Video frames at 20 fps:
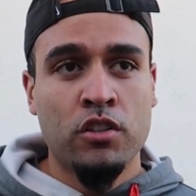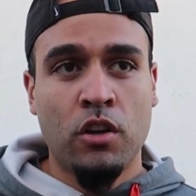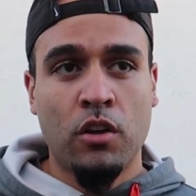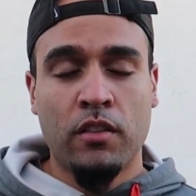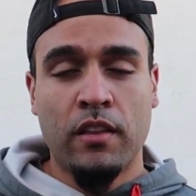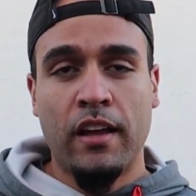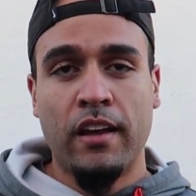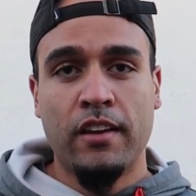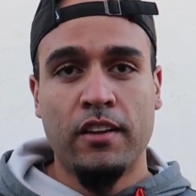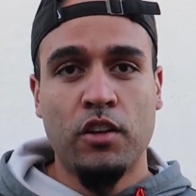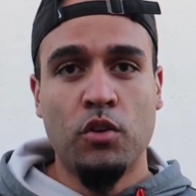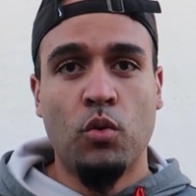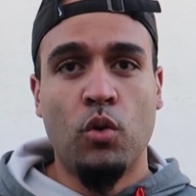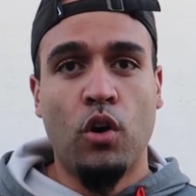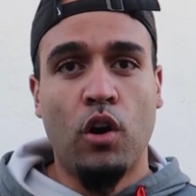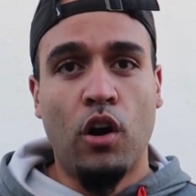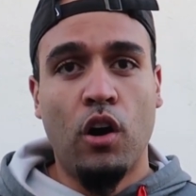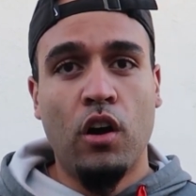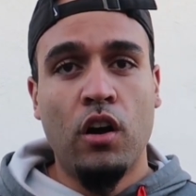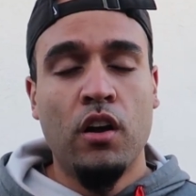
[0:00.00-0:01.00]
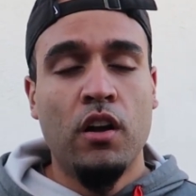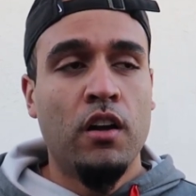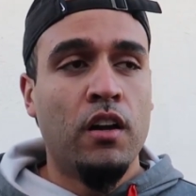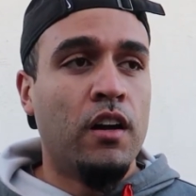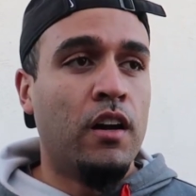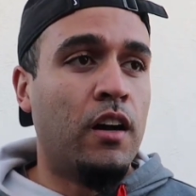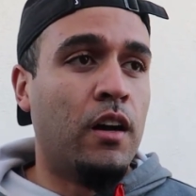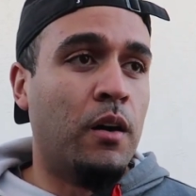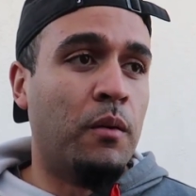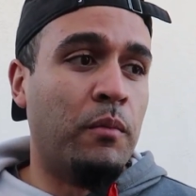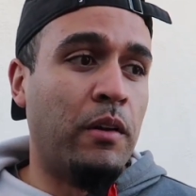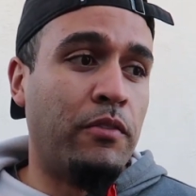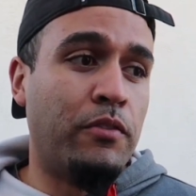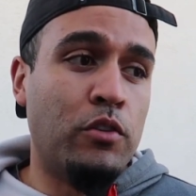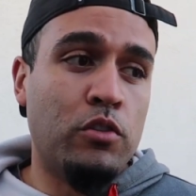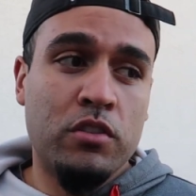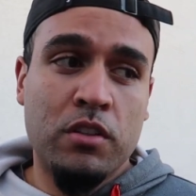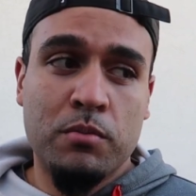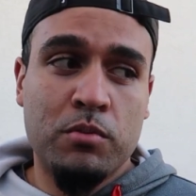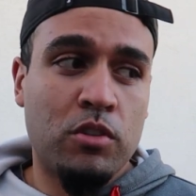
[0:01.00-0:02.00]
So thank you all. Um, if
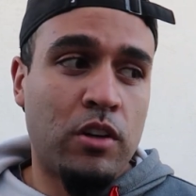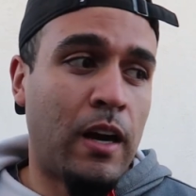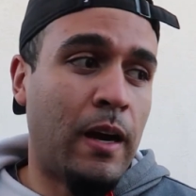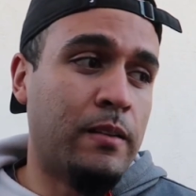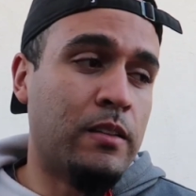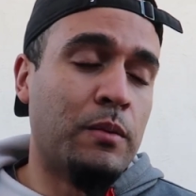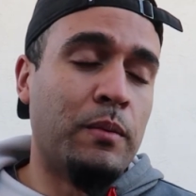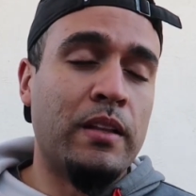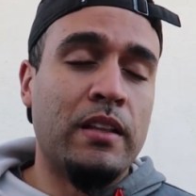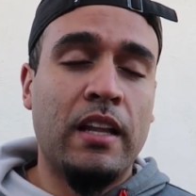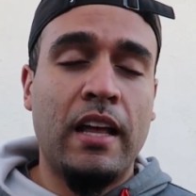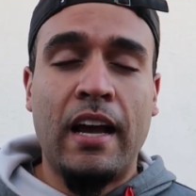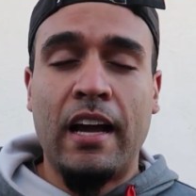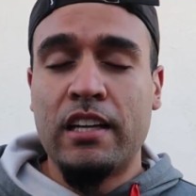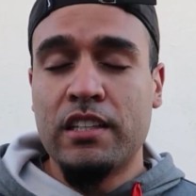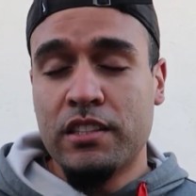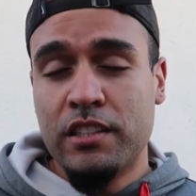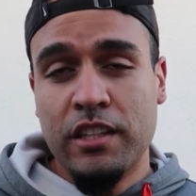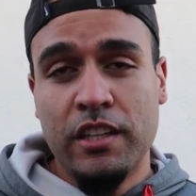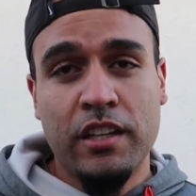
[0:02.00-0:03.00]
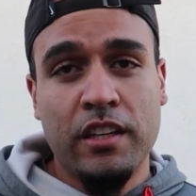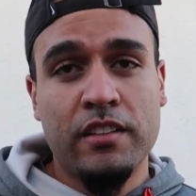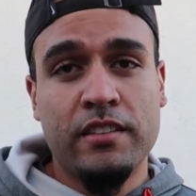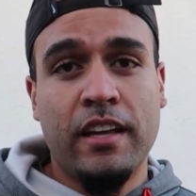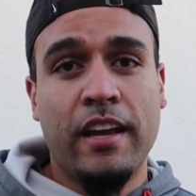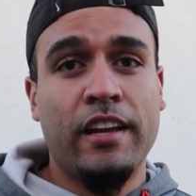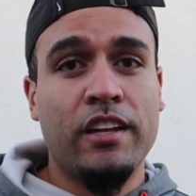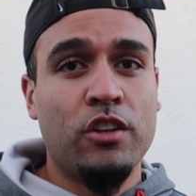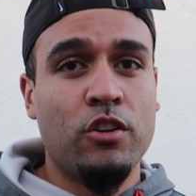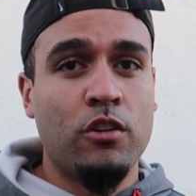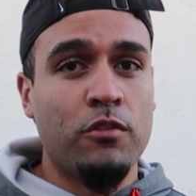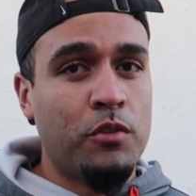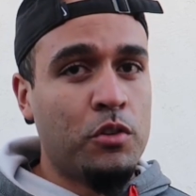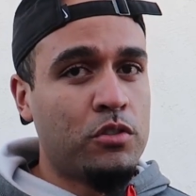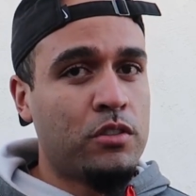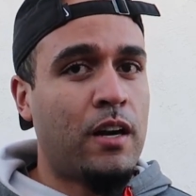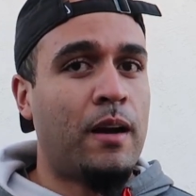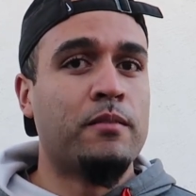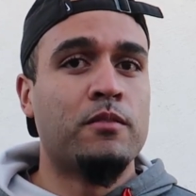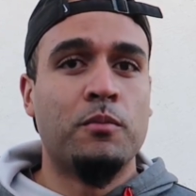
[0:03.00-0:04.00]
you subscribed to me last year, thank you. If you
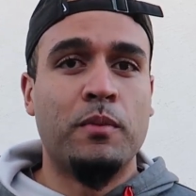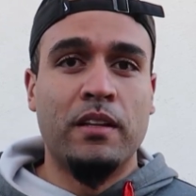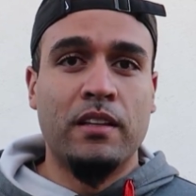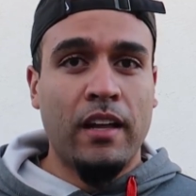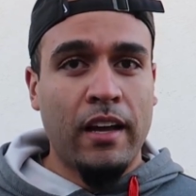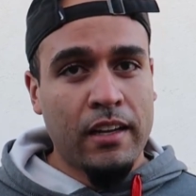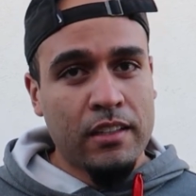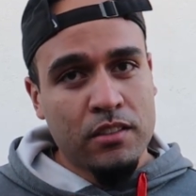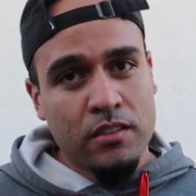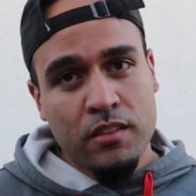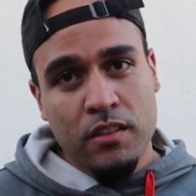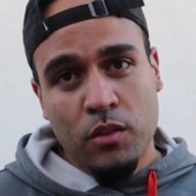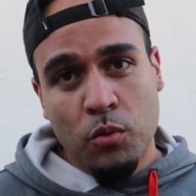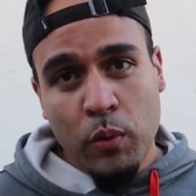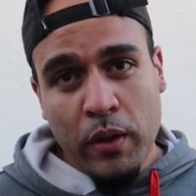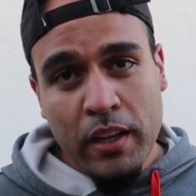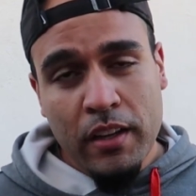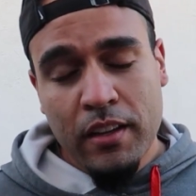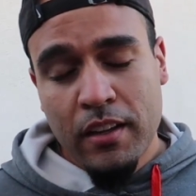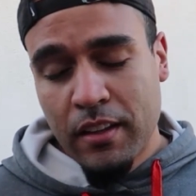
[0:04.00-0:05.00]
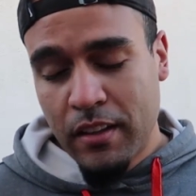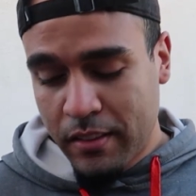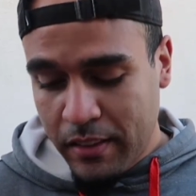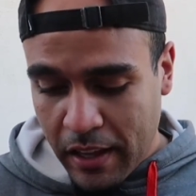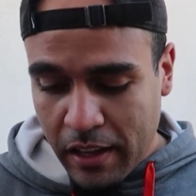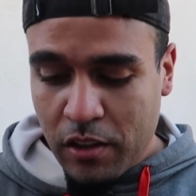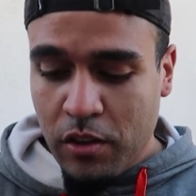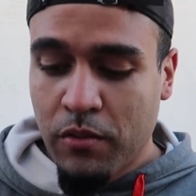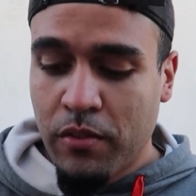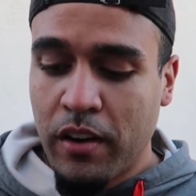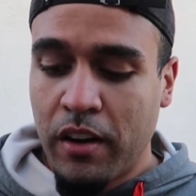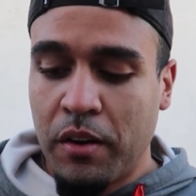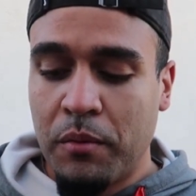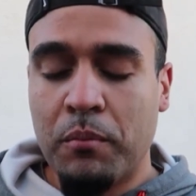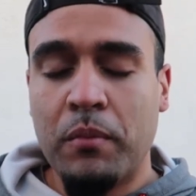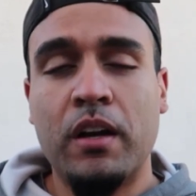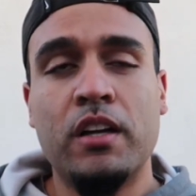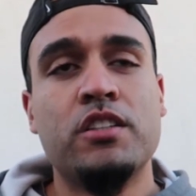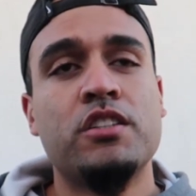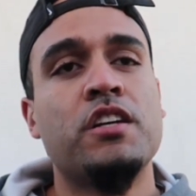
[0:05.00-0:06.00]
subscribed to me last week, thank you very
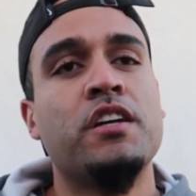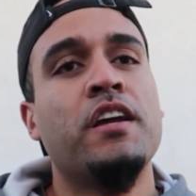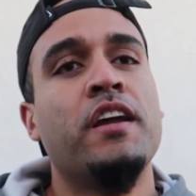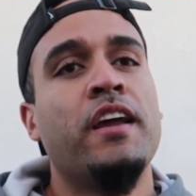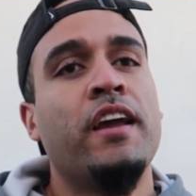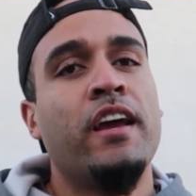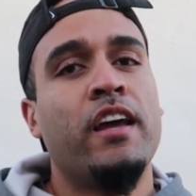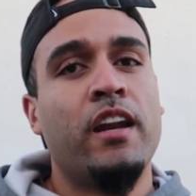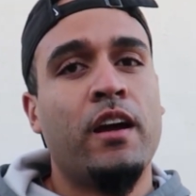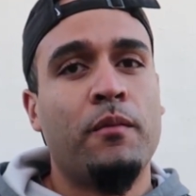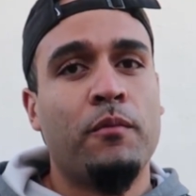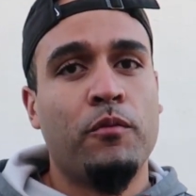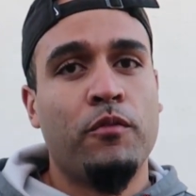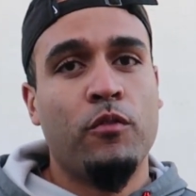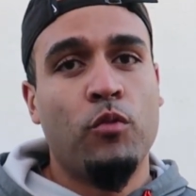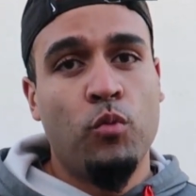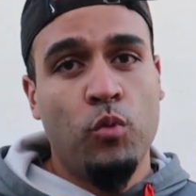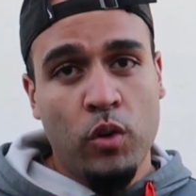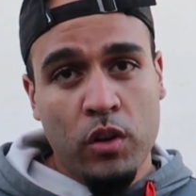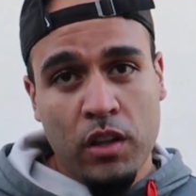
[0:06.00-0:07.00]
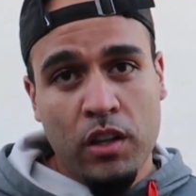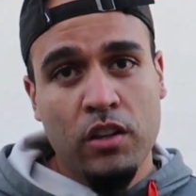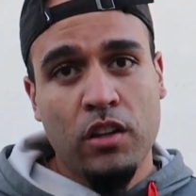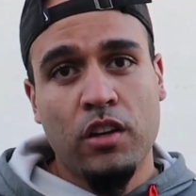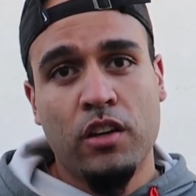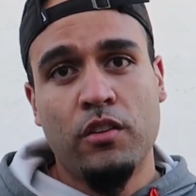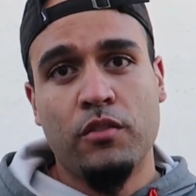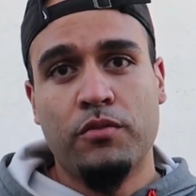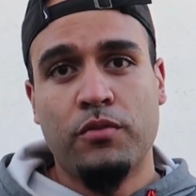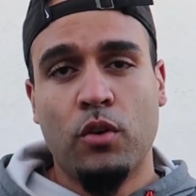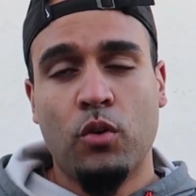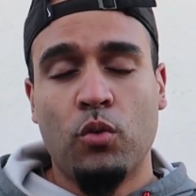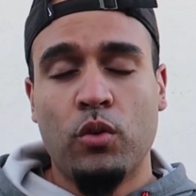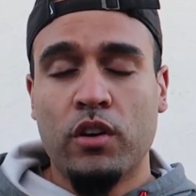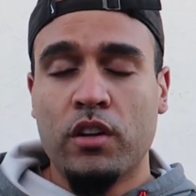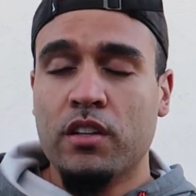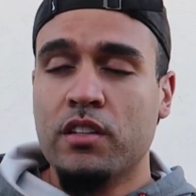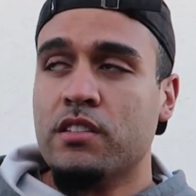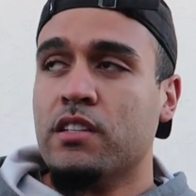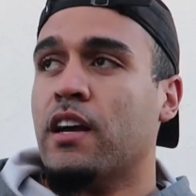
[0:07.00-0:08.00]
much. And I'm really looking
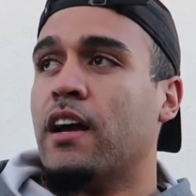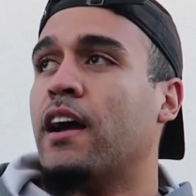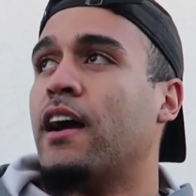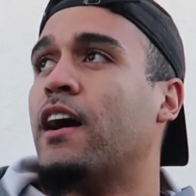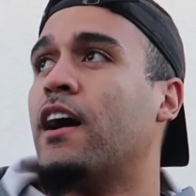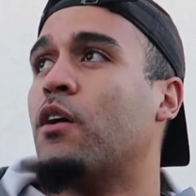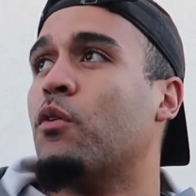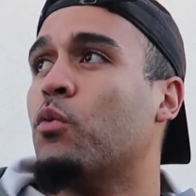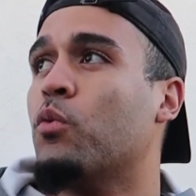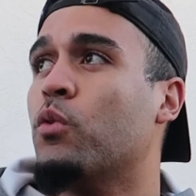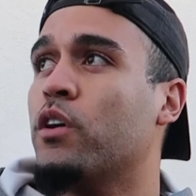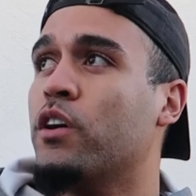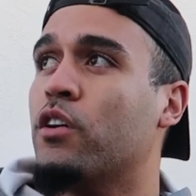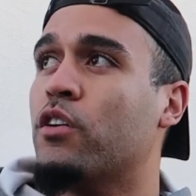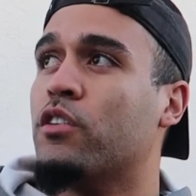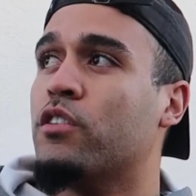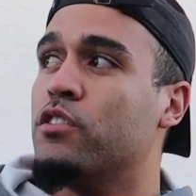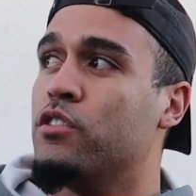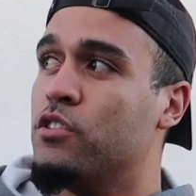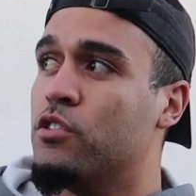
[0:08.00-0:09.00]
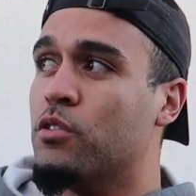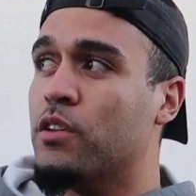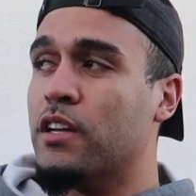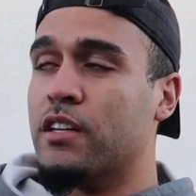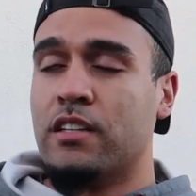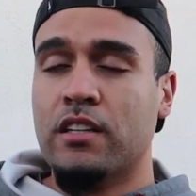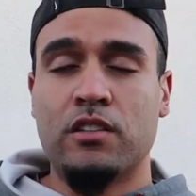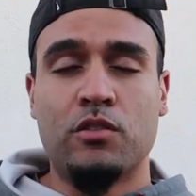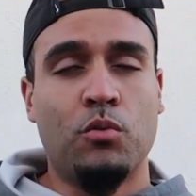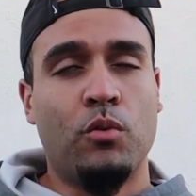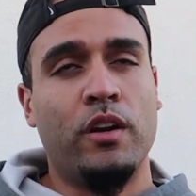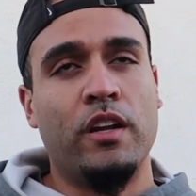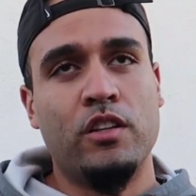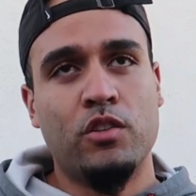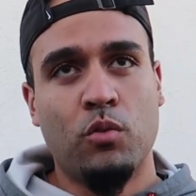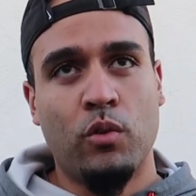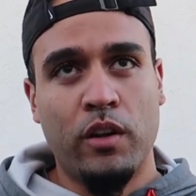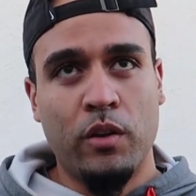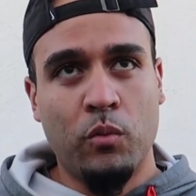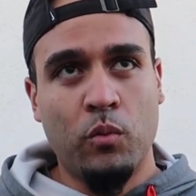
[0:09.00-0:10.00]
forward to how we're going to do this in twenty
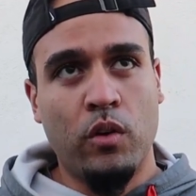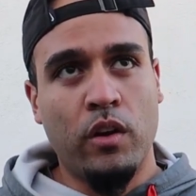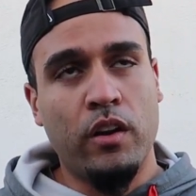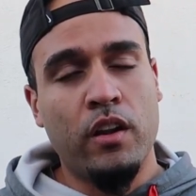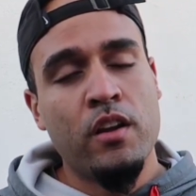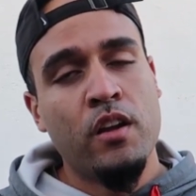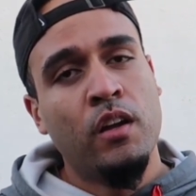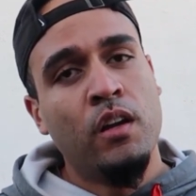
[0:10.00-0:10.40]
twenty-one.